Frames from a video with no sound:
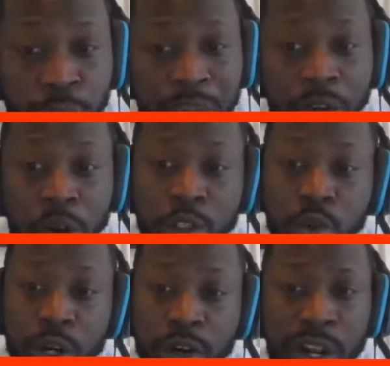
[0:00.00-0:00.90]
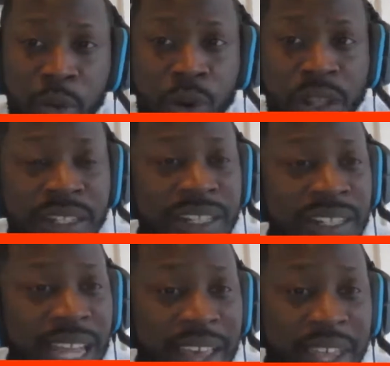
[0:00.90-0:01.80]
been on Twitter and willing to
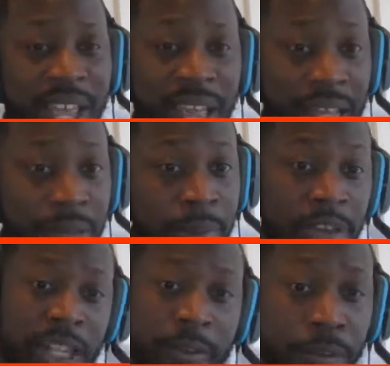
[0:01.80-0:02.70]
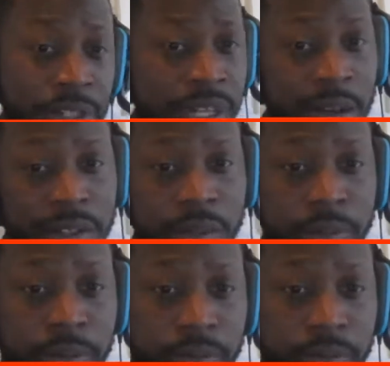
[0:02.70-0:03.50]
say that, hey, the Bengals never reached out to me.